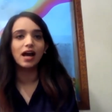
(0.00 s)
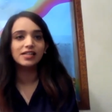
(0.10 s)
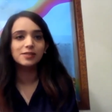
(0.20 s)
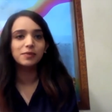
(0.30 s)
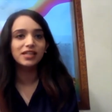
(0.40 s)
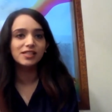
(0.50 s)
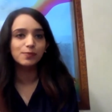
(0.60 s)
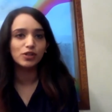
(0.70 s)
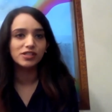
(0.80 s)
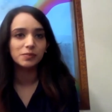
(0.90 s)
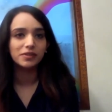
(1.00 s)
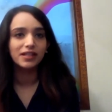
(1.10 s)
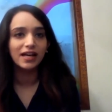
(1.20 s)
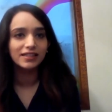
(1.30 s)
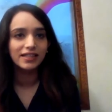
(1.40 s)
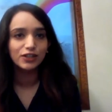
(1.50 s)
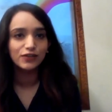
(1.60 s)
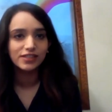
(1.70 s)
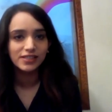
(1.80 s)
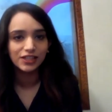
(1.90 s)
as many as possible at the end of
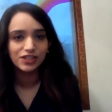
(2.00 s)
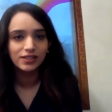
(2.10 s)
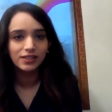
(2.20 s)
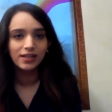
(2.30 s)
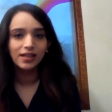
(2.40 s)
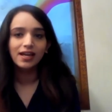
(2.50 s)
the session.